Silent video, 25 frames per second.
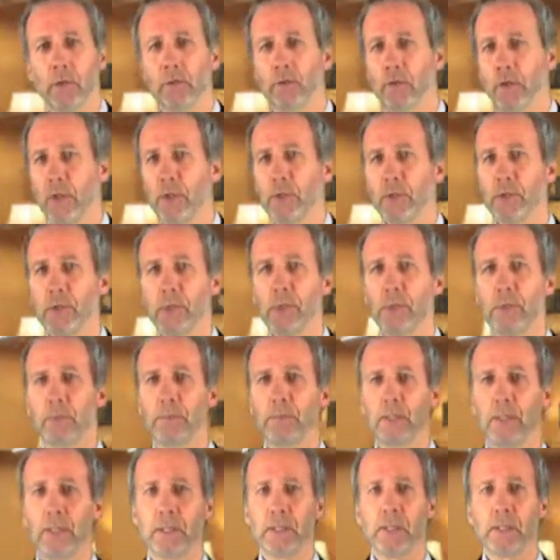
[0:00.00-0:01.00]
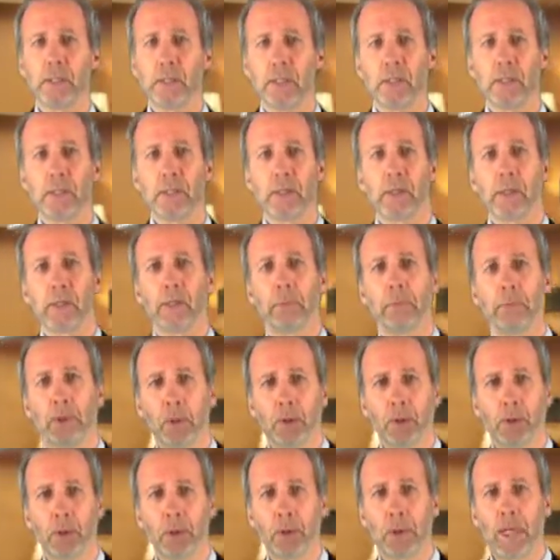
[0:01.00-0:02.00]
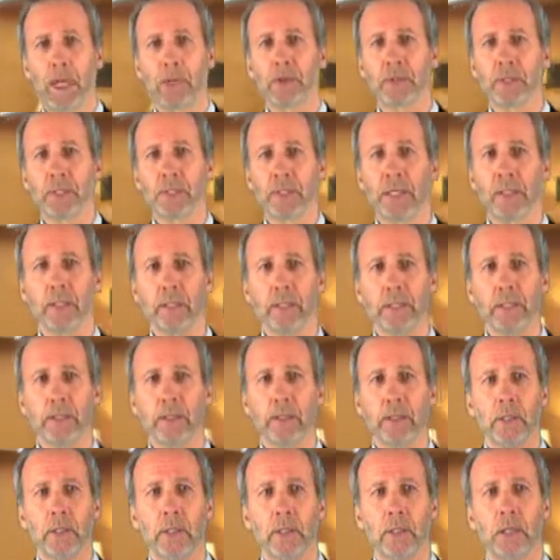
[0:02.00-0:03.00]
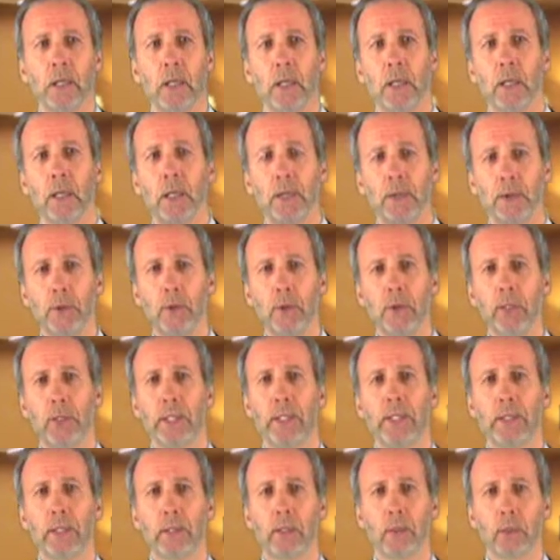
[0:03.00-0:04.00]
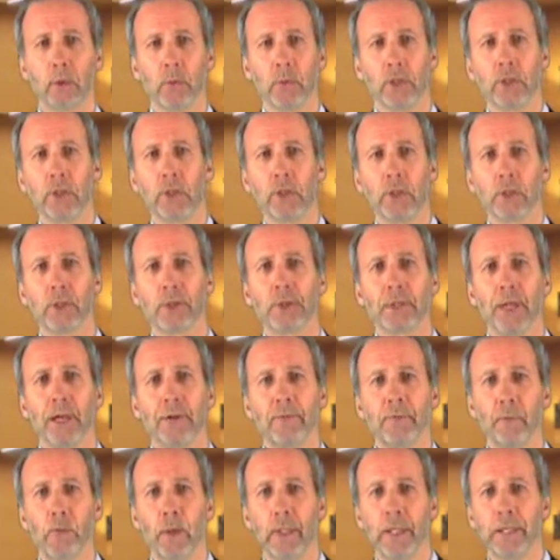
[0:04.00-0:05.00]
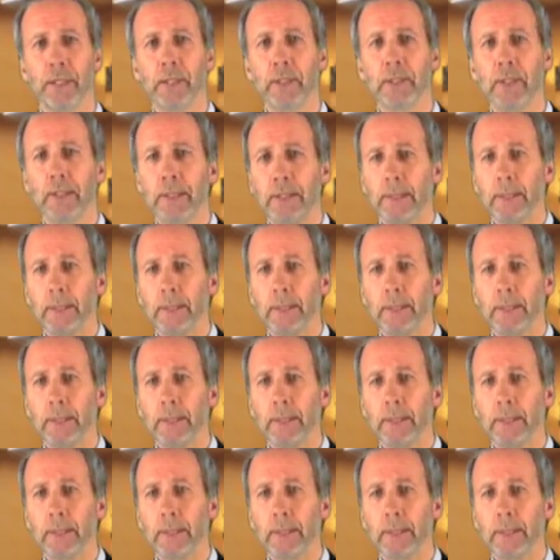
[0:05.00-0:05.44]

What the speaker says: for instance, businesses that are built around selling unique original software,